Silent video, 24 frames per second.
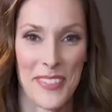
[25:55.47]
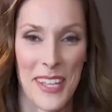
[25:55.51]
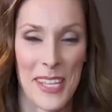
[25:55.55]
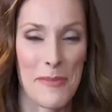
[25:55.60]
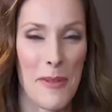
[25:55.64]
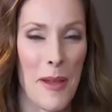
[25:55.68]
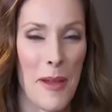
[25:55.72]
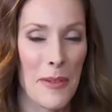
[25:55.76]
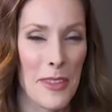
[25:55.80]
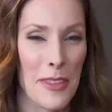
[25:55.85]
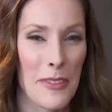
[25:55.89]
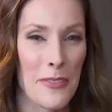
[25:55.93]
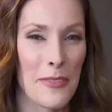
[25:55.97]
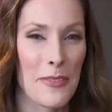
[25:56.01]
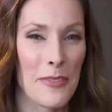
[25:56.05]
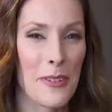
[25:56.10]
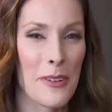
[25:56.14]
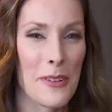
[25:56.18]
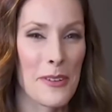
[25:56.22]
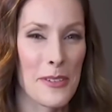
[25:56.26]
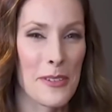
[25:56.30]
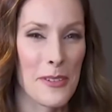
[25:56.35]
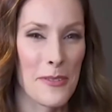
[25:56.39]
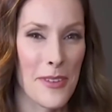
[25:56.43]
It's probably the
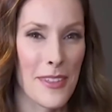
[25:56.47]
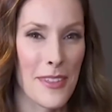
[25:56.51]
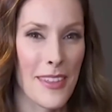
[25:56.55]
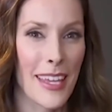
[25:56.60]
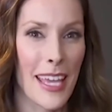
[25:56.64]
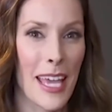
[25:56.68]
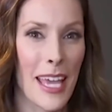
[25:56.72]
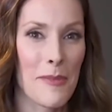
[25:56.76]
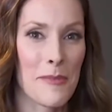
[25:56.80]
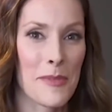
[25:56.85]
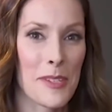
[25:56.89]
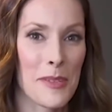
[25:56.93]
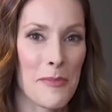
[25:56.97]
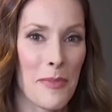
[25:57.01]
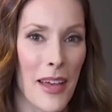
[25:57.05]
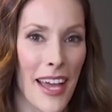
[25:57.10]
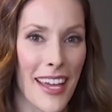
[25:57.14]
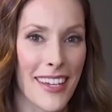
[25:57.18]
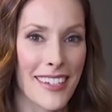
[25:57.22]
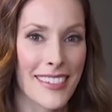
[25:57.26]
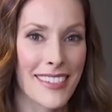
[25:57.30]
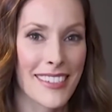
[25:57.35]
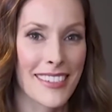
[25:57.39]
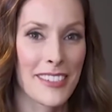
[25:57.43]
first 3 that came to
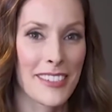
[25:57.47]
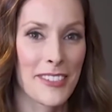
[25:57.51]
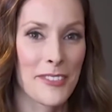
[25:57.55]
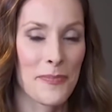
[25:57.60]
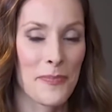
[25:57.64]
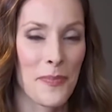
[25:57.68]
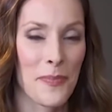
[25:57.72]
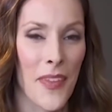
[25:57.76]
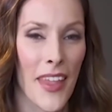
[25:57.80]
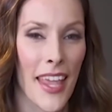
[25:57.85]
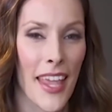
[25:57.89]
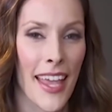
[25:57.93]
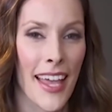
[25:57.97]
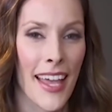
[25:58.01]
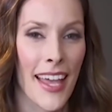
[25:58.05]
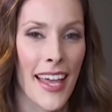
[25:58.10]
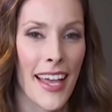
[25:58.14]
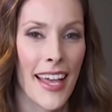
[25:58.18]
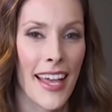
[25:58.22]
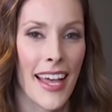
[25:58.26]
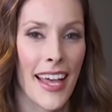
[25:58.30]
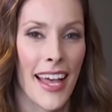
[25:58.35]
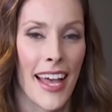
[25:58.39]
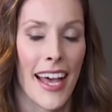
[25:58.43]
mind.
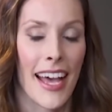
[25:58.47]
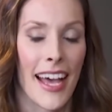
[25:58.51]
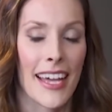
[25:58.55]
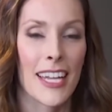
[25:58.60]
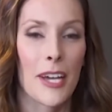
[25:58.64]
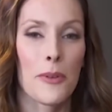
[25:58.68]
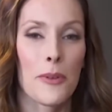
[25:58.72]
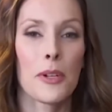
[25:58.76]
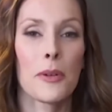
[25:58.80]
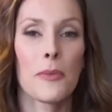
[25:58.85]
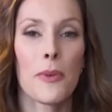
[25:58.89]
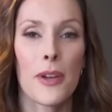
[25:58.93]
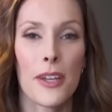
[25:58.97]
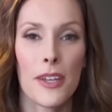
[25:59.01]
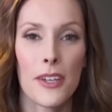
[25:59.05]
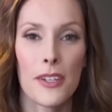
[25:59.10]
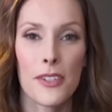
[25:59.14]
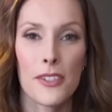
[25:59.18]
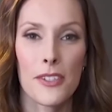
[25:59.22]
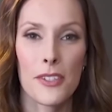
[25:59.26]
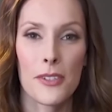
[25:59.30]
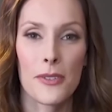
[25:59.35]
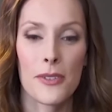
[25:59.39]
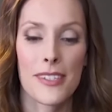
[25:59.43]
And now what I want you
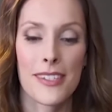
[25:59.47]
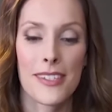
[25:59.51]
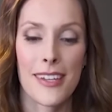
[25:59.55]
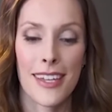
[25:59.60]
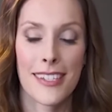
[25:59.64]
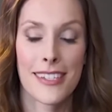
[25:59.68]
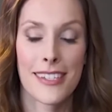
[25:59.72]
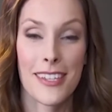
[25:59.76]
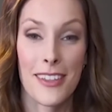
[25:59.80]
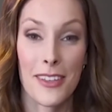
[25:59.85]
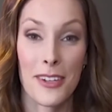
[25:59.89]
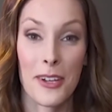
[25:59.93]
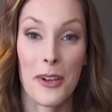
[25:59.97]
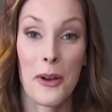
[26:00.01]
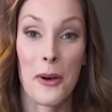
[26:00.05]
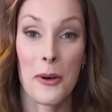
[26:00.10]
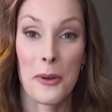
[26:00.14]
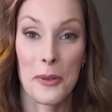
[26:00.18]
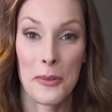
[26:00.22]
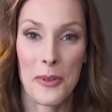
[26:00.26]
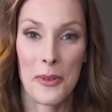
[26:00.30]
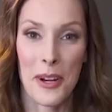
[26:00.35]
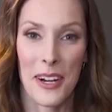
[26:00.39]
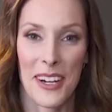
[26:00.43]
to do is next to the
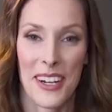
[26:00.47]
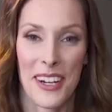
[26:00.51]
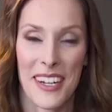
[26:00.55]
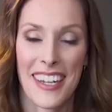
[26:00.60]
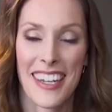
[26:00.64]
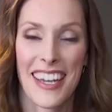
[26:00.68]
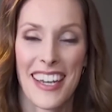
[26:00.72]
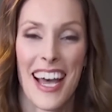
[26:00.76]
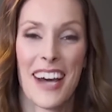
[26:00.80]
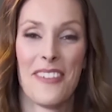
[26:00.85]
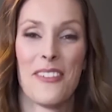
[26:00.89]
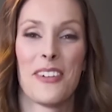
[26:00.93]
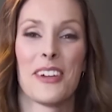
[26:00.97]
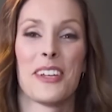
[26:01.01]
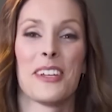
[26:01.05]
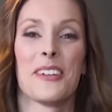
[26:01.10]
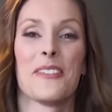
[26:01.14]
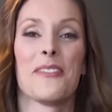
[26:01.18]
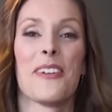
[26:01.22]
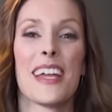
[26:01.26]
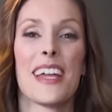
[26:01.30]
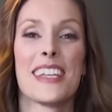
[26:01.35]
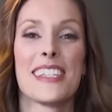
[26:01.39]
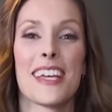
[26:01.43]
code word, I want you
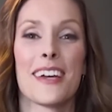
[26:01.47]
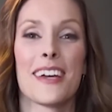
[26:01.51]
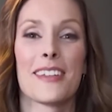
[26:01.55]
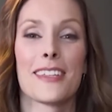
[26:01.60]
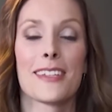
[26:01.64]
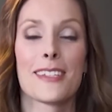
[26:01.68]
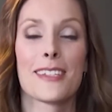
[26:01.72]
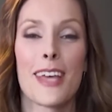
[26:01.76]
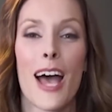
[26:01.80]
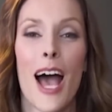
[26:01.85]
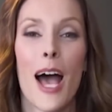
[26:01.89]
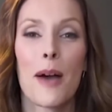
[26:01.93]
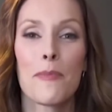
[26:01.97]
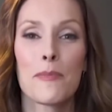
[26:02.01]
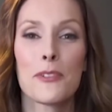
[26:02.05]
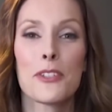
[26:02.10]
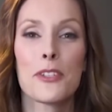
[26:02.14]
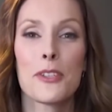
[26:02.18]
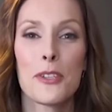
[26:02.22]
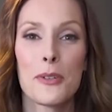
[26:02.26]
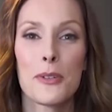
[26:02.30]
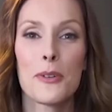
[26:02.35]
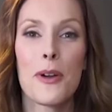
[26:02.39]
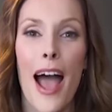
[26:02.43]
to write down the top
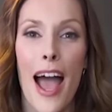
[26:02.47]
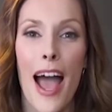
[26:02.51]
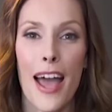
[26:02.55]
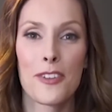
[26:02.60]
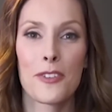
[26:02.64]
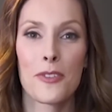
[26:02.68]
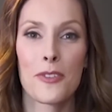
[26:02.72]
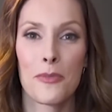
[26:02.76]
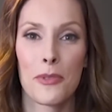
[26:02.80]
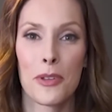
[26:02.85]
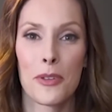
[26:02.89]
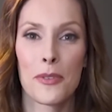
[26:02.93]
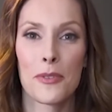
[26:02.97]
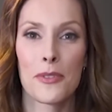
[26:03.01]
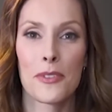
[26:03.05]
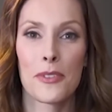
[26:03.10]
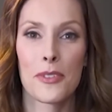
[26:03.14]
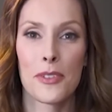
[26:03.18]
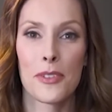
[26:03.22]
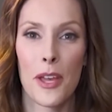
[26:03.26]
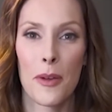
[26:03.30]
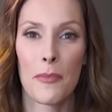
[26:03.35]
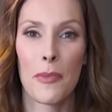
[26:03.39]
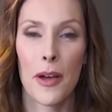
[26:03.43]
2
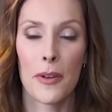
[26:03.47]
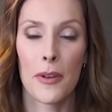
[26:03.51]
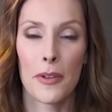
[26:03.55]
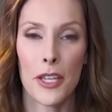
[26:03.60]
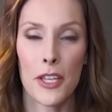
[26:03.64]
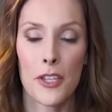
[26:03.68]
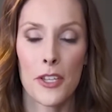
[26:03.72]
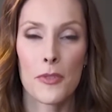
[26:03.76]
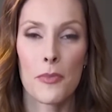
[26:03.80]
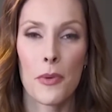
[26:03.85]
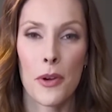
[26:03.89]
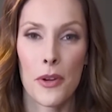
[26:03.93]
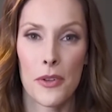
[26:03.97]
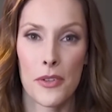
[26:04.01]
attributes about each